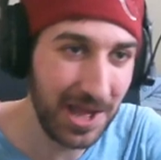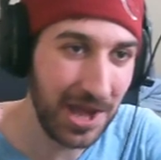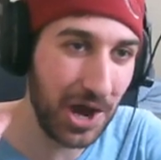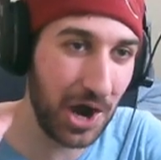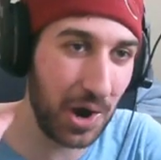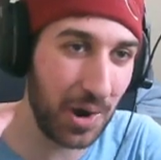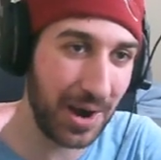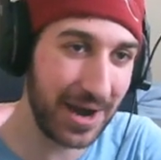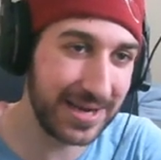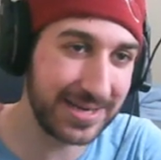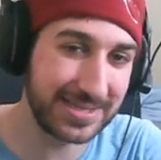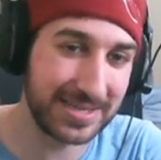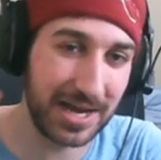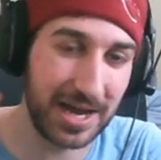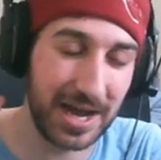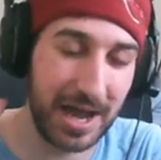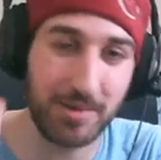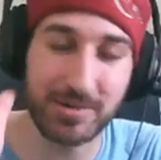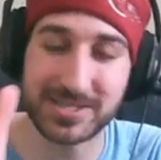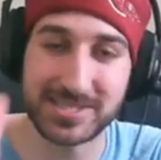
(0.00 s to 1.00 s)
All right,
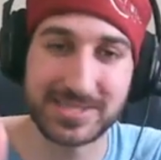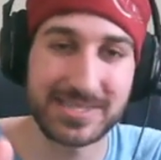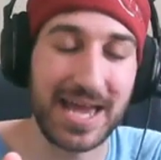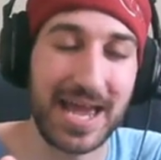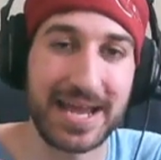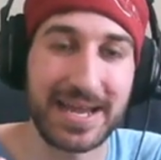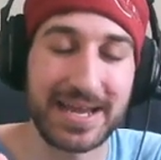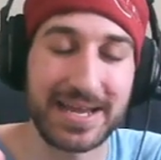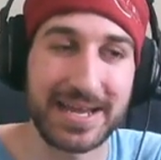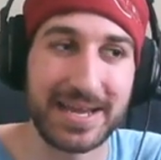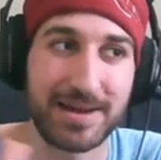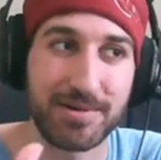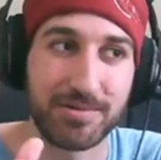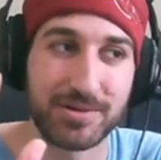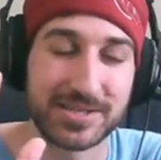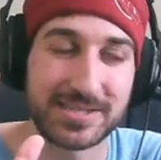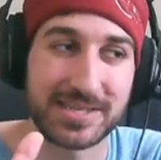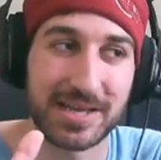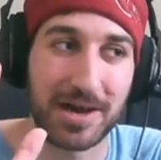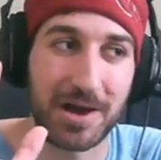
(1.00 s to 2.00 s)
uh, I would say it
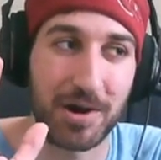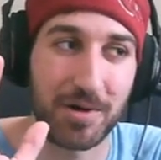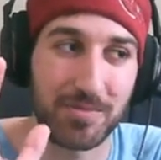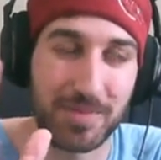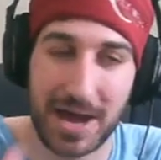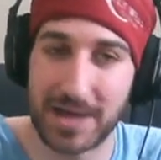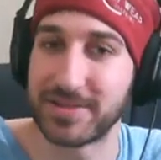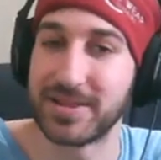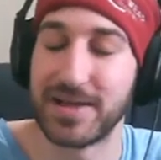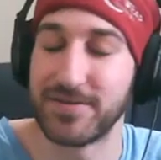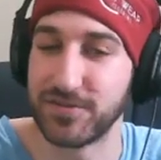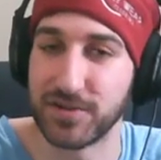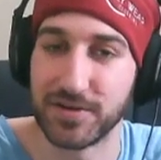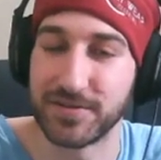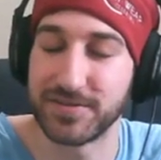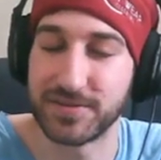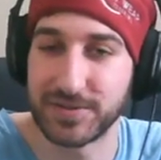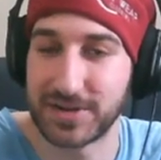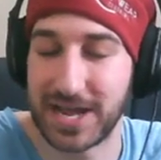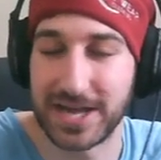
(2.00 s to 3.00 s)
was around level of
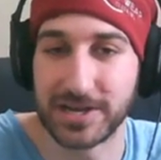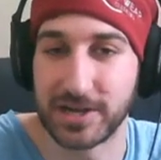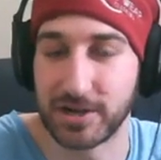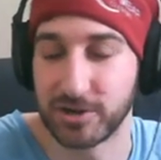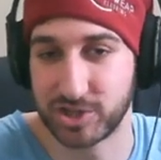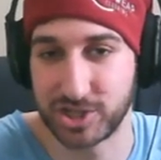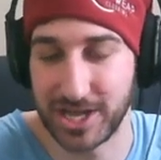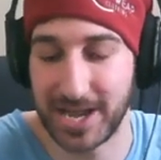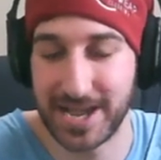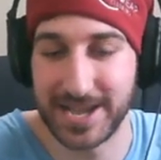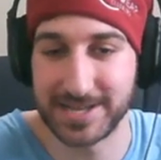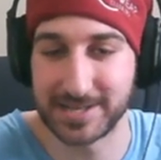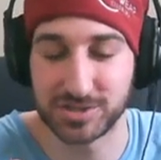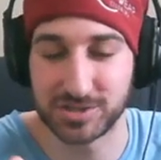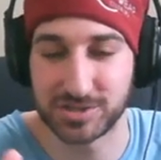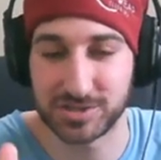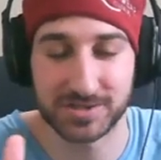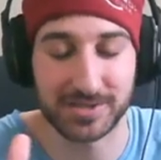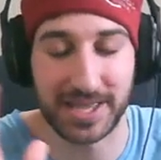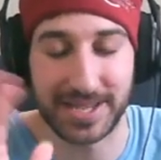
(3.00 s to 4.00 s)
even
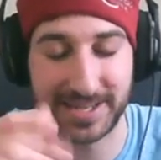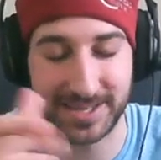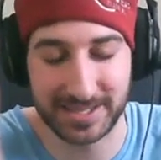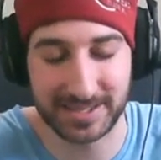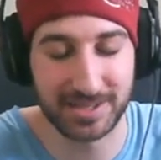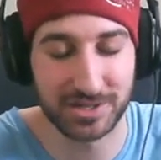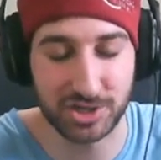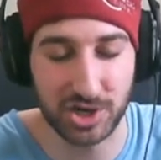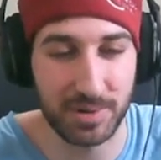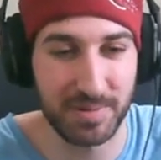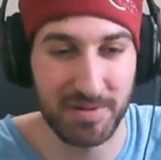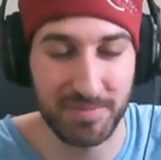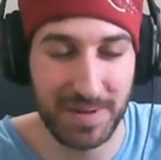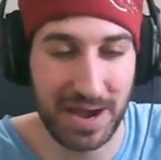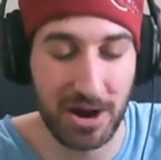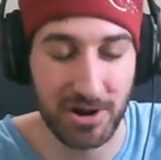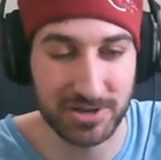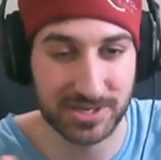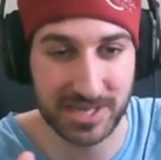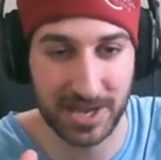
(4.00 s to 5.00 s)
NLJ's, like in the tournament of
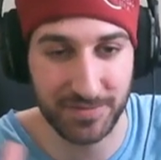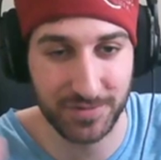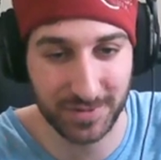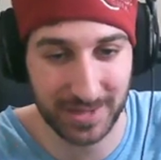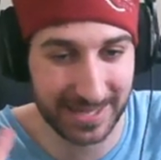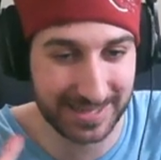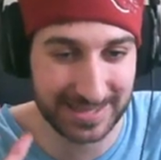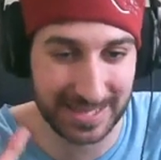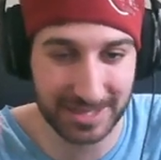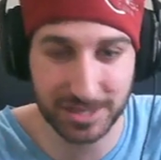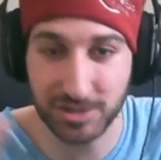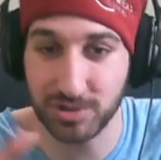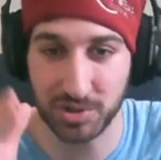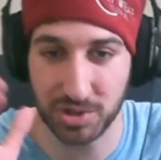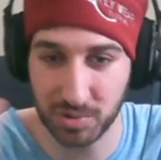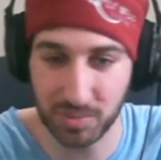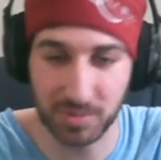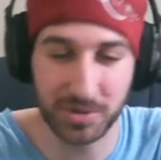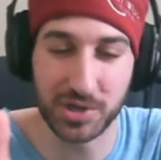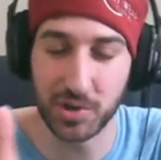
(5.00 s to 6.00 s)
power cipher, like that. You
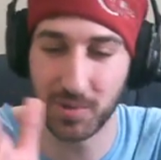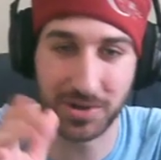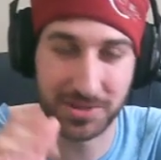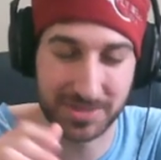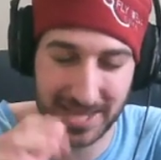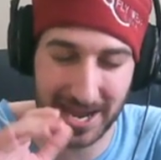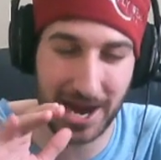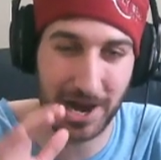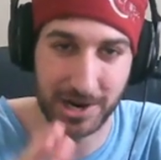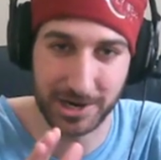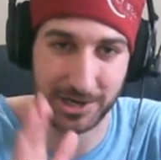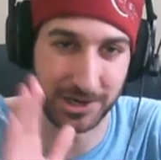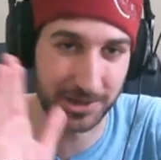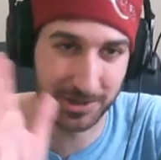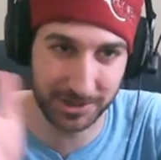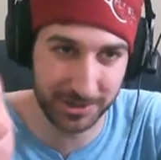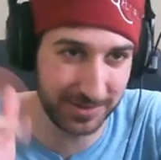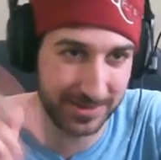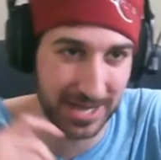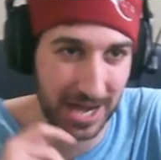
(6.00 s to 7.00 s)
you you were there,
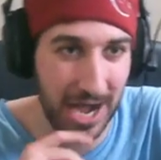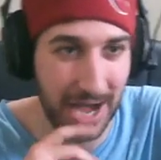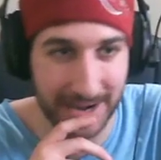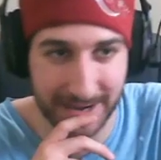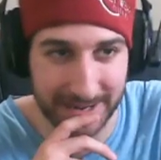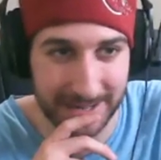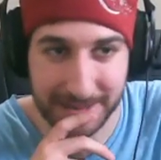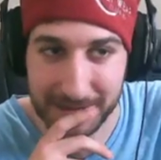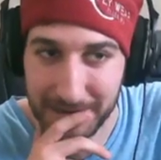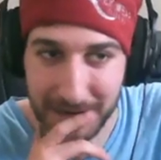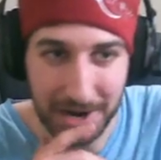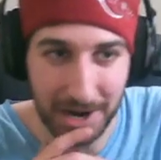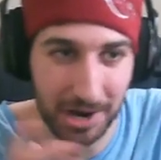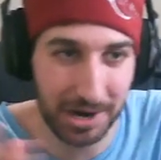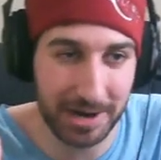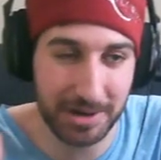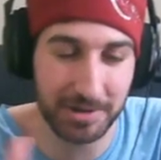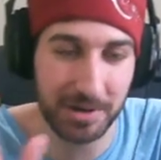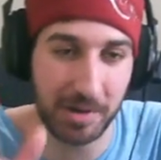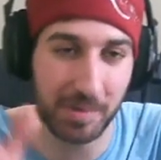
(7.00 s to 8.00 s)
dude. You got it. All
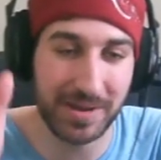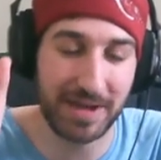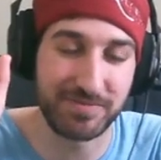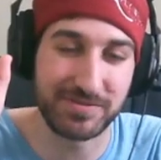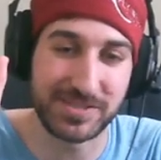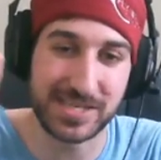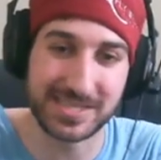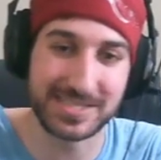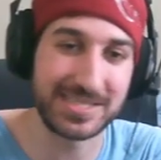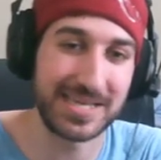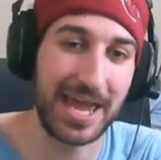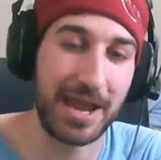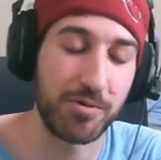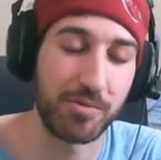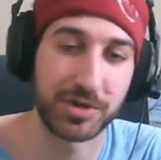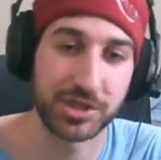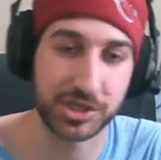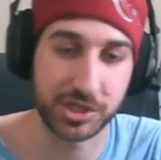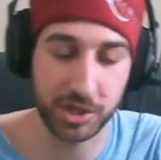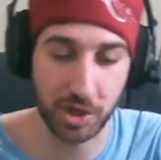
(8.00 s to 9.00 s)
right, then we have Dizzy Eight
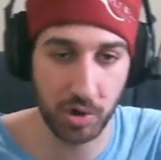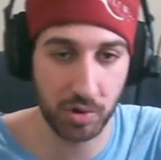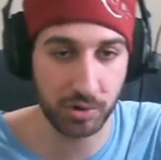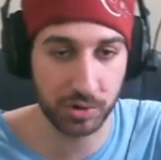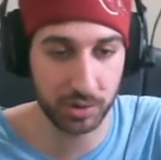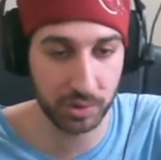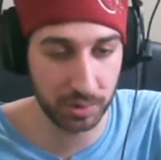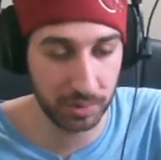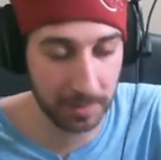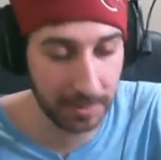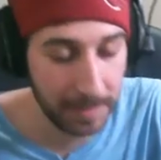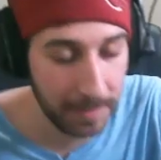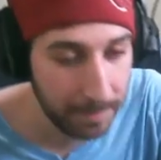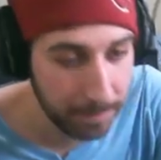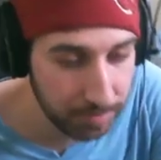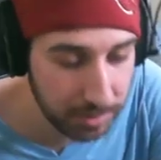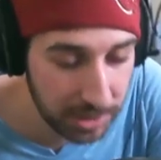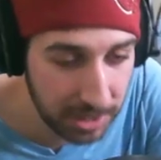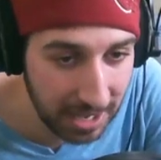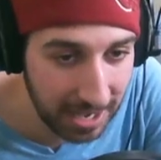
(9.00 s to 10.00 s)
with Goku
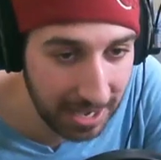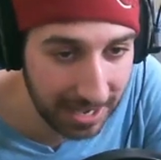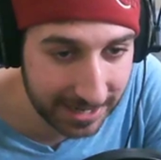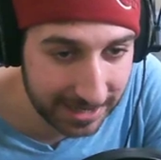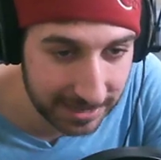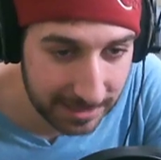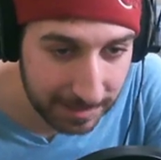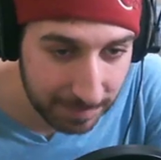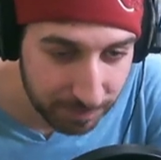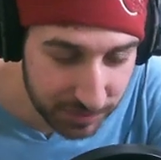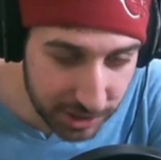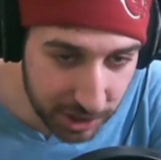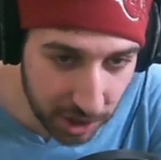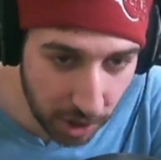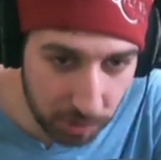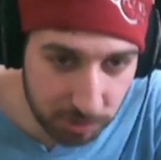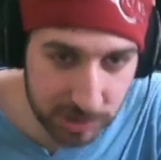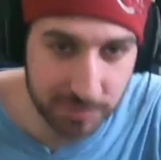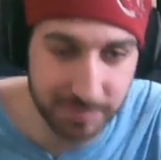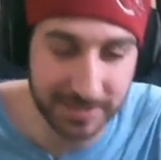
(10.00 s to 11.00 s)
Black, the
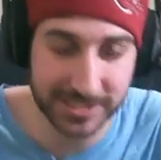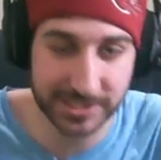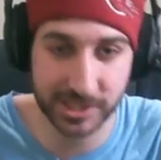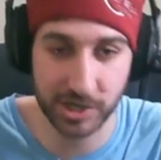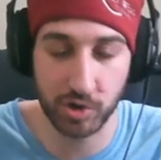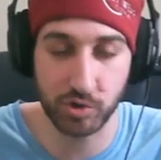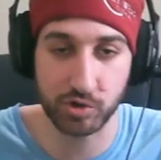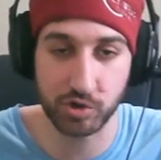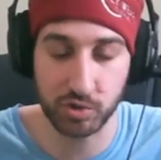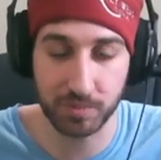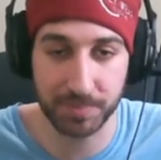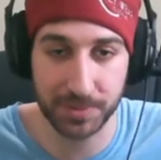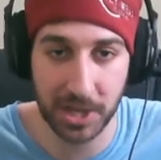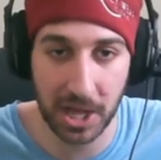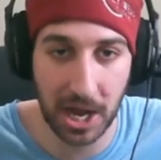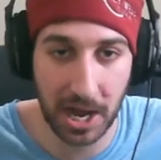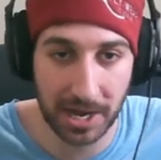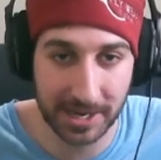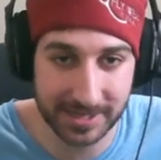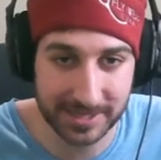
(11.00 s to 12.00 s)
ultimate Goku
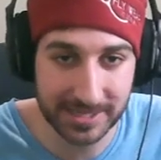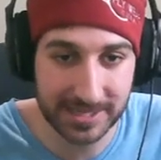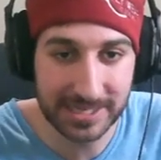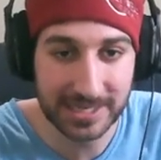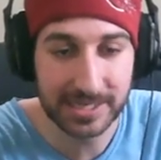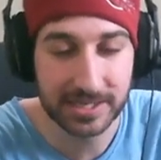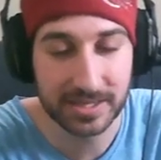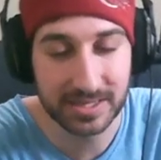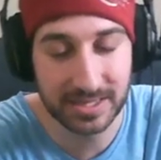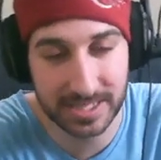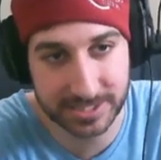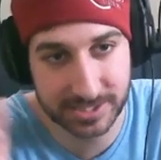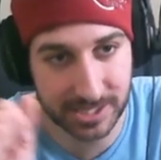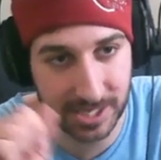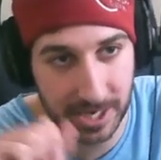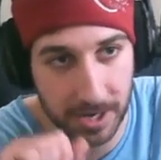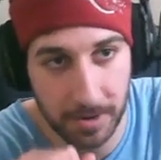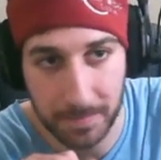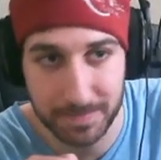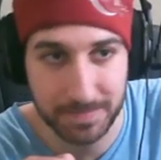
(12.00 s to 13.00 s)
Black. Let's
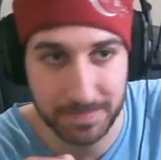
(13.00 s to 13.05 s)
go.